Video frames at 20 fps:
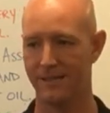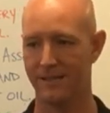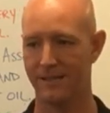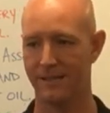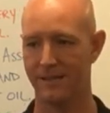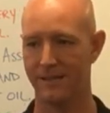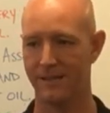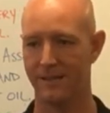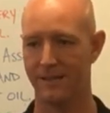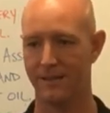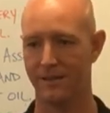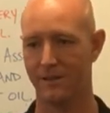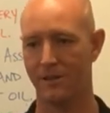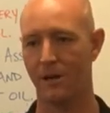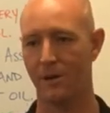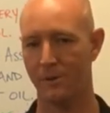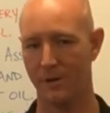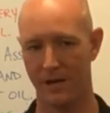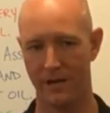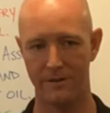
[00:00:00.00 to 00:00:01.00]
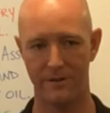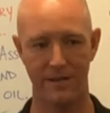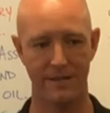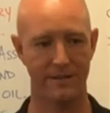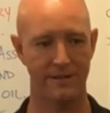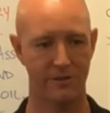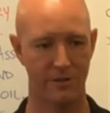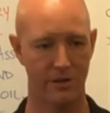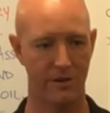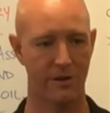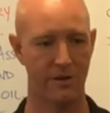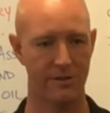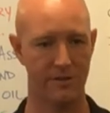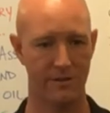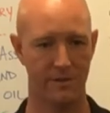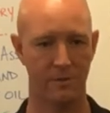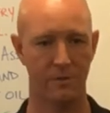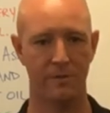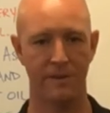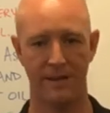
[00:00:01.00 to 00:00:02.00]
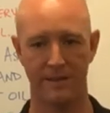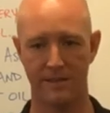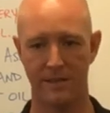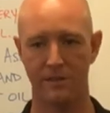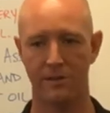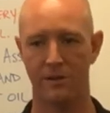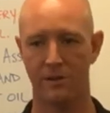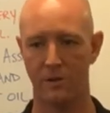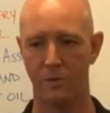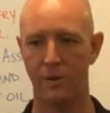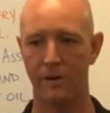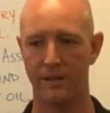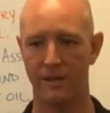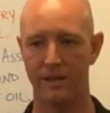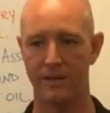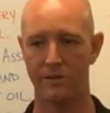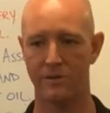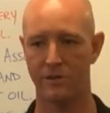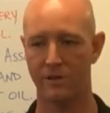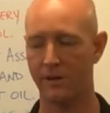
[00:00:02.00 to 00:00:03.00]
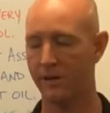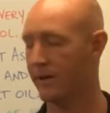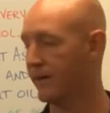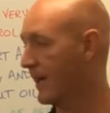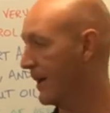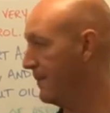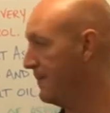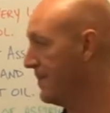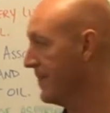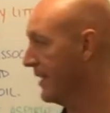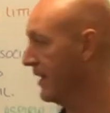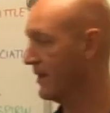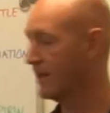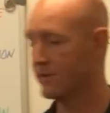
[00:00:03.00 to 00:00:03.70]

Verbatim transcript: Sugar. Carbohydrates, sugars, things that turn quickly into sugar. Yeah. Mm -hmm.